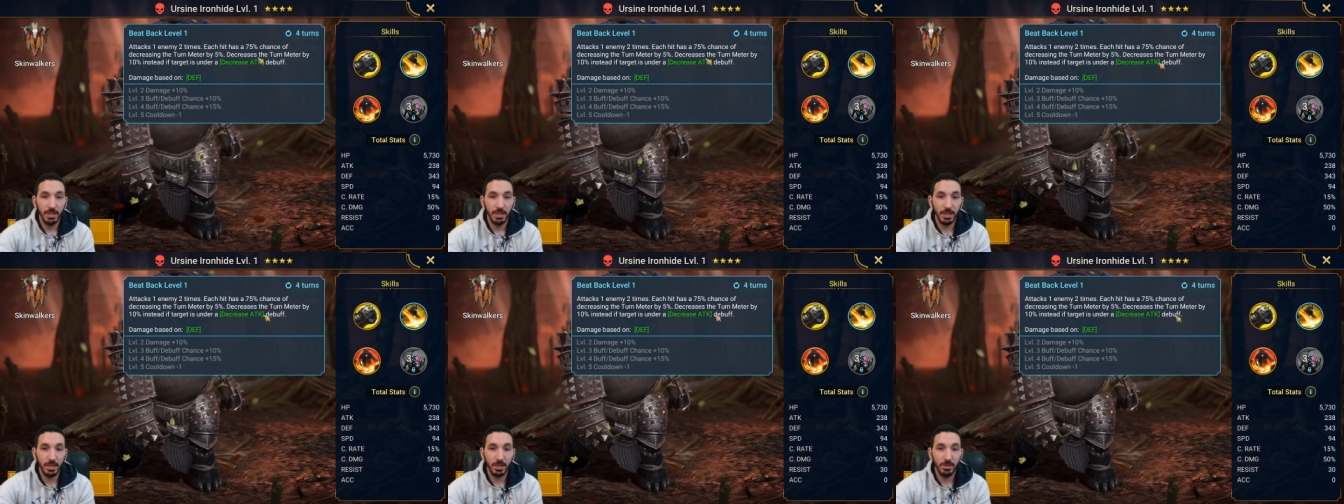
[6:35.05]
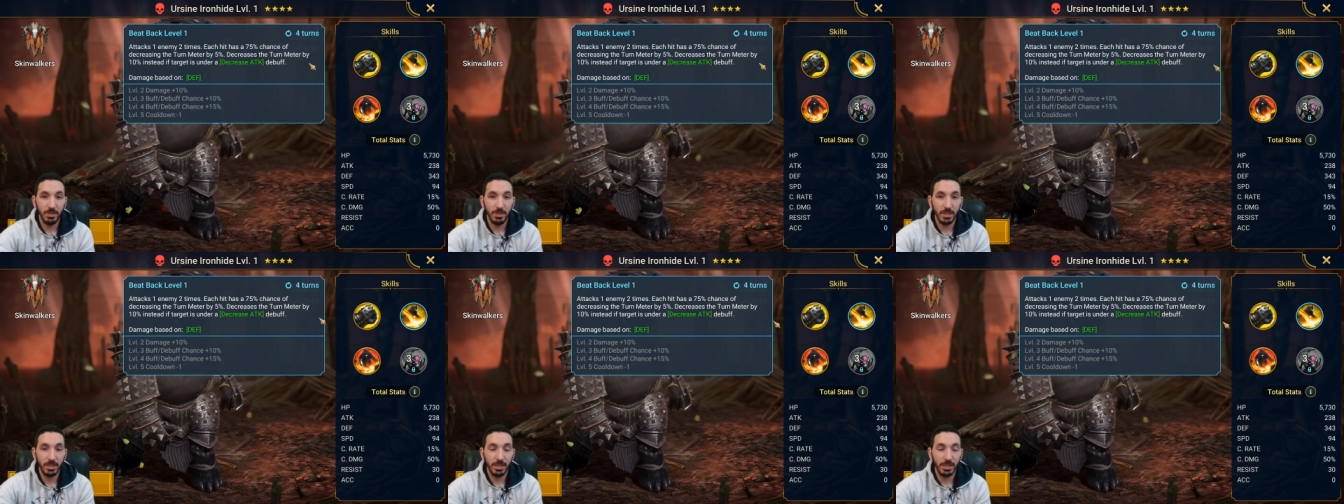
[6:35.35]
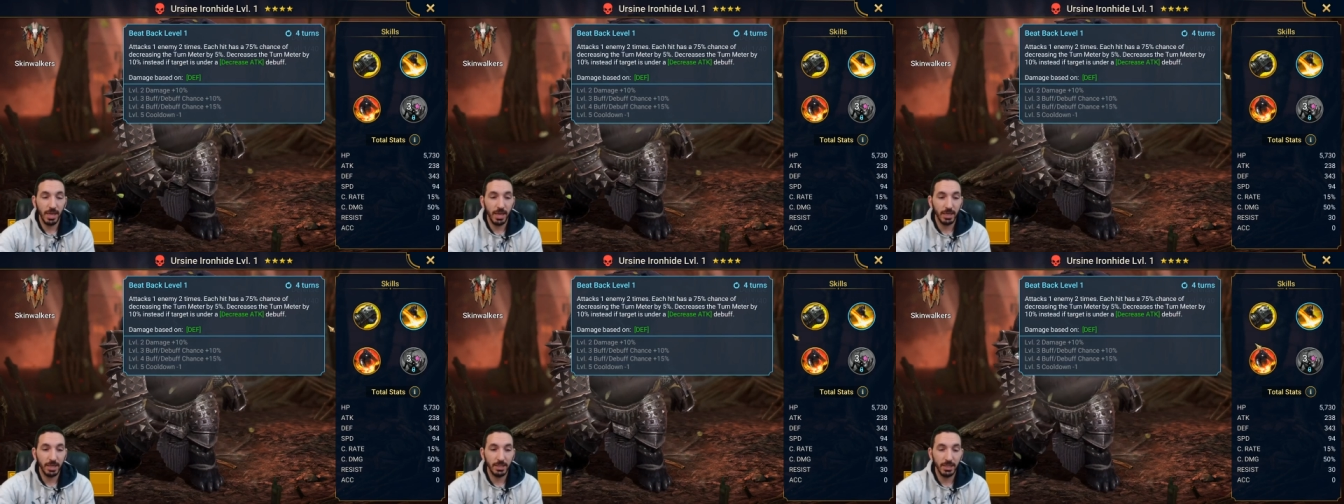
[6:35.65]
Decrease
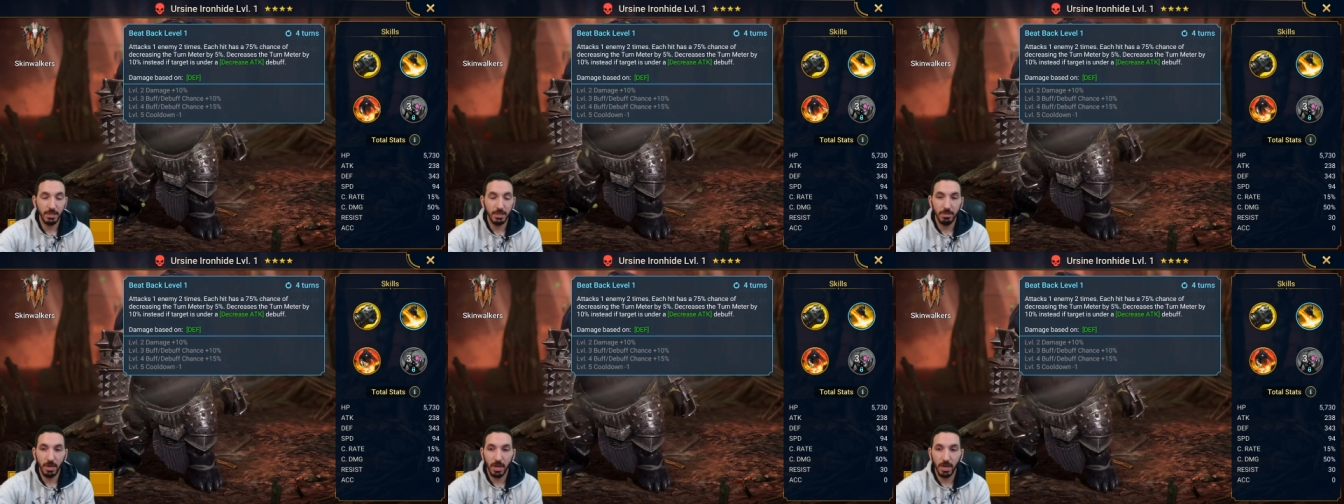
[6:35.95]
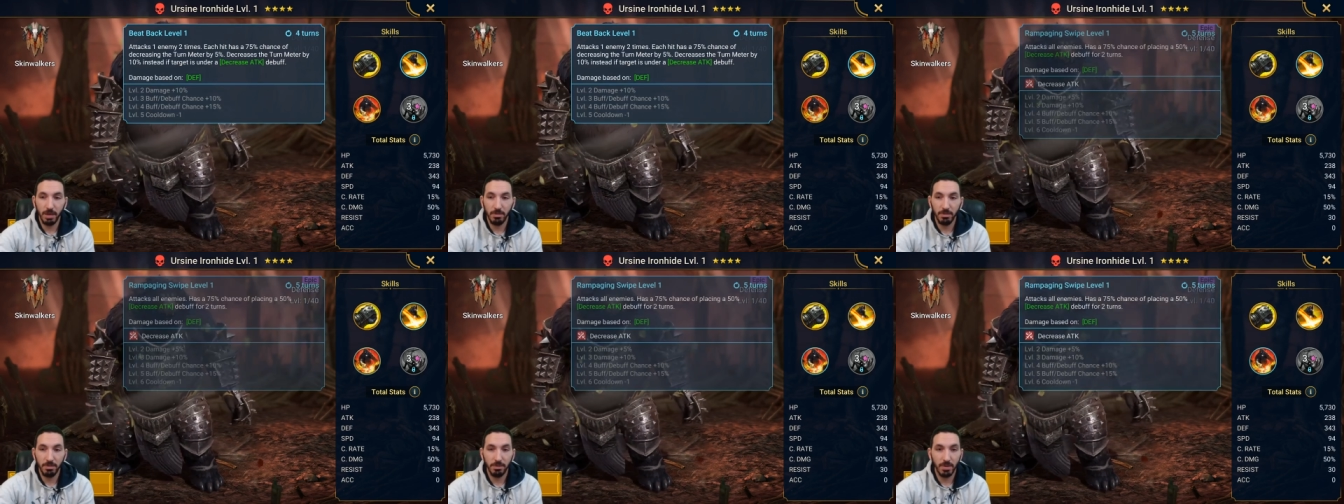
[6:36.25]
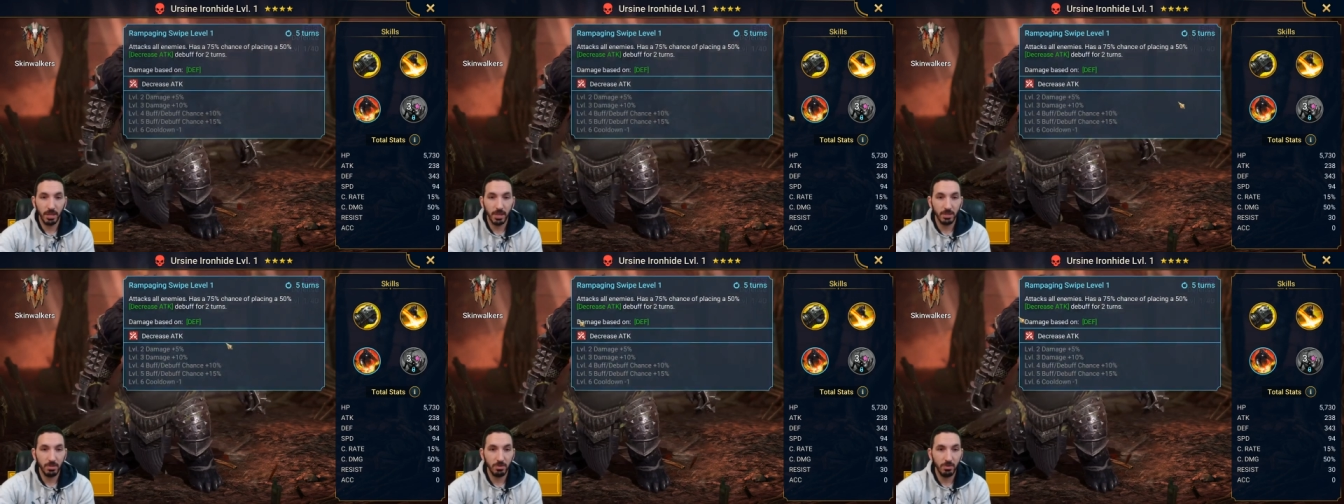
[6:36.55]
attack, debuff,
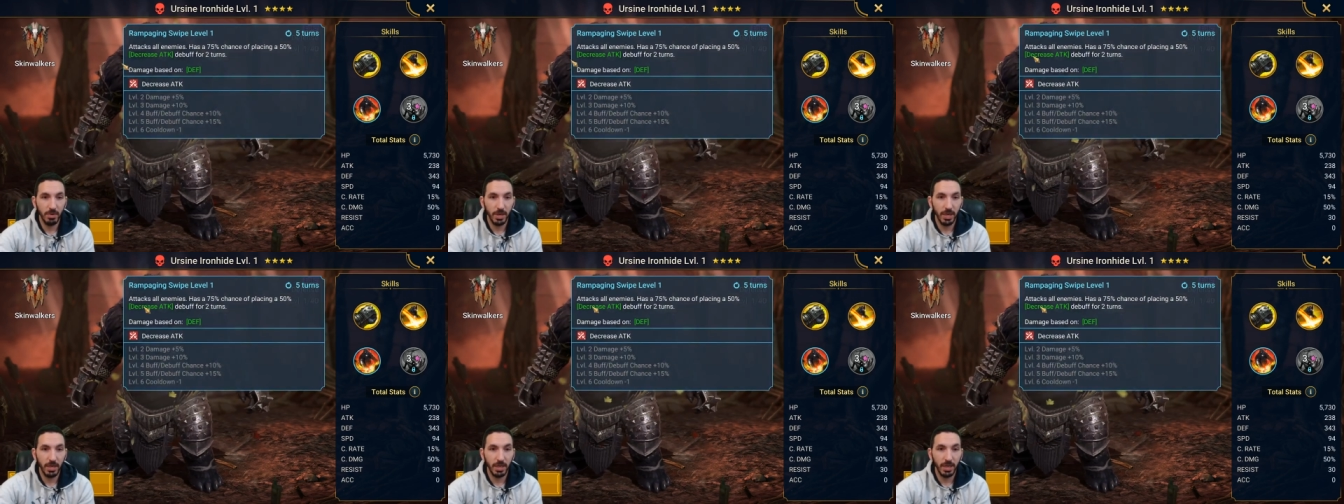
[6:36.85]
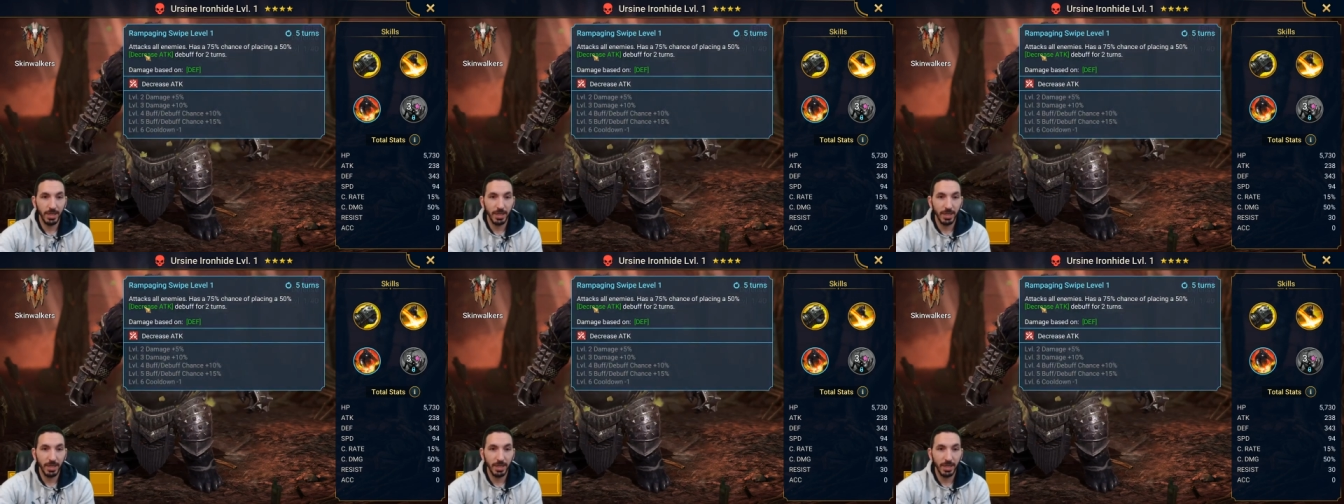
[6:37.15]
that's great.